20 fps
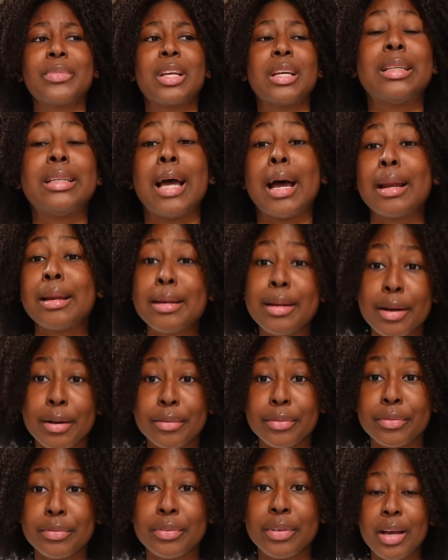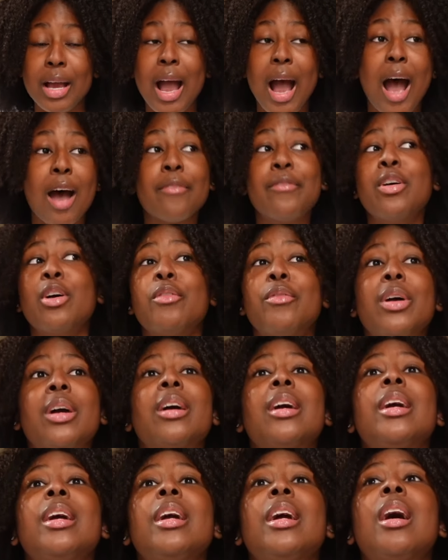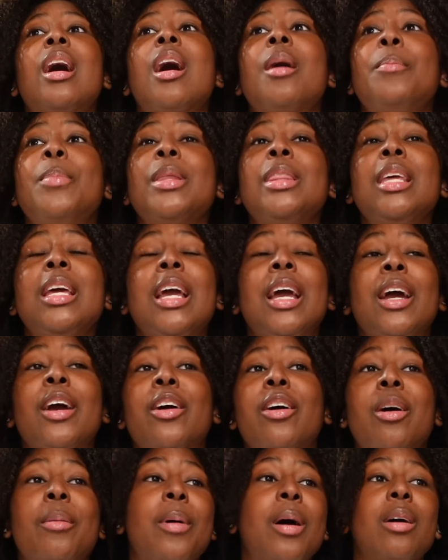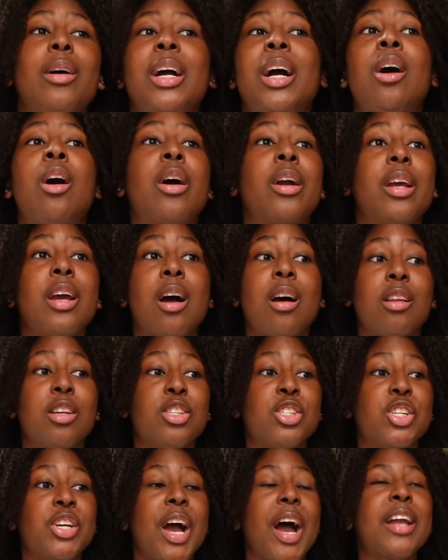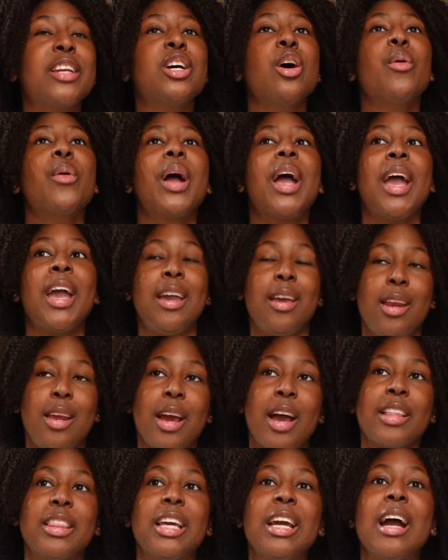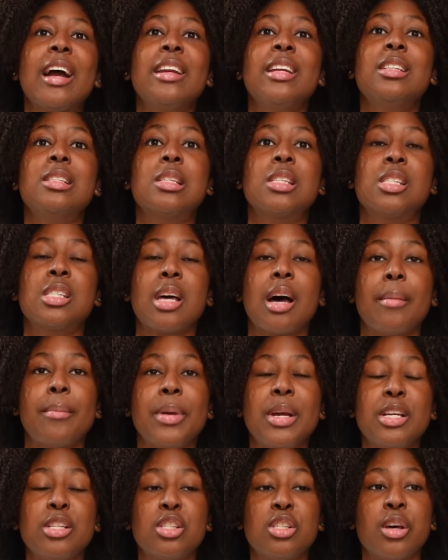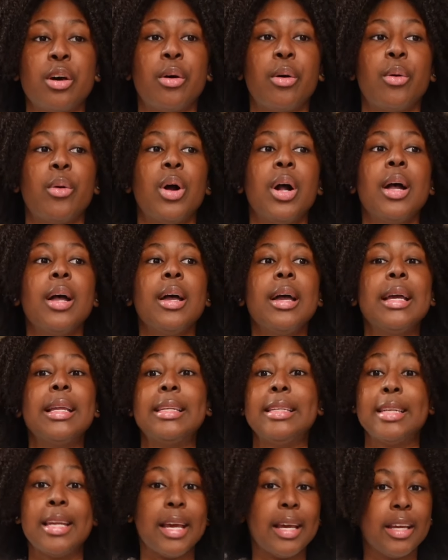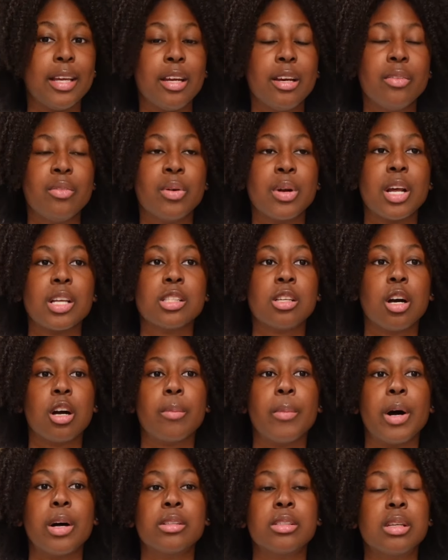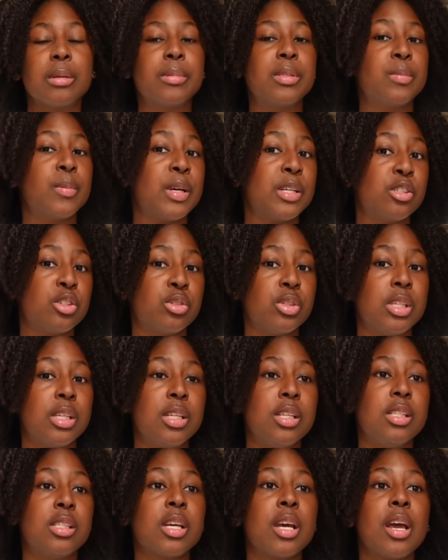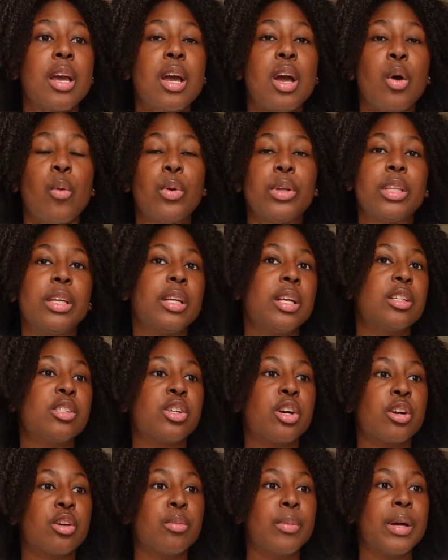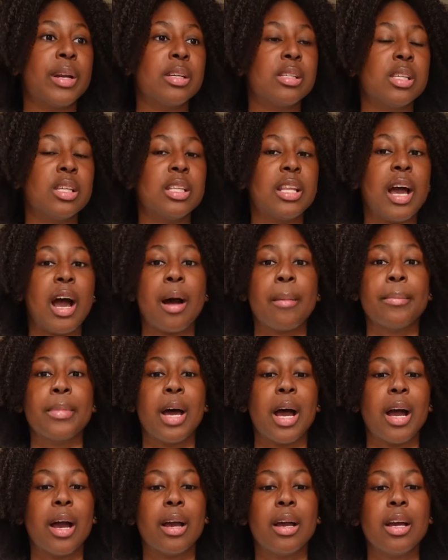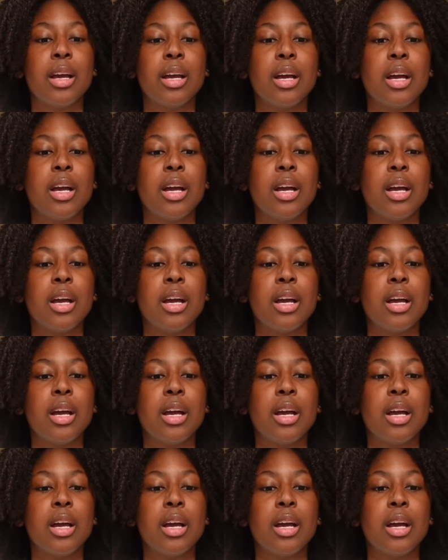Not enough. I feel very up in the air about cardiology. I don't hate it. I think I need to stop being so negative when I talk about subspecialties within internal medicine that I'm not